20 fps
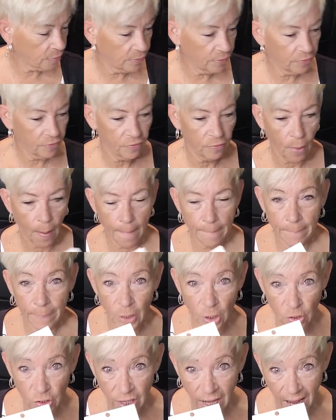this
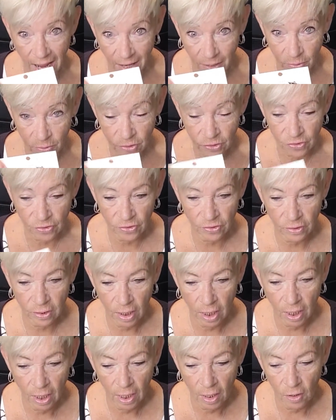bird house,
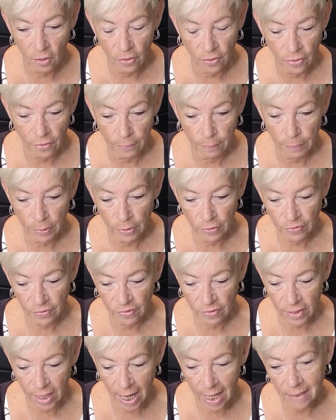or the bird's
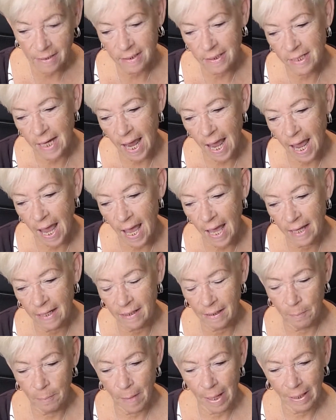nest, at
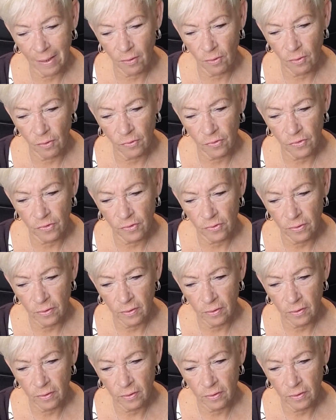Michael's.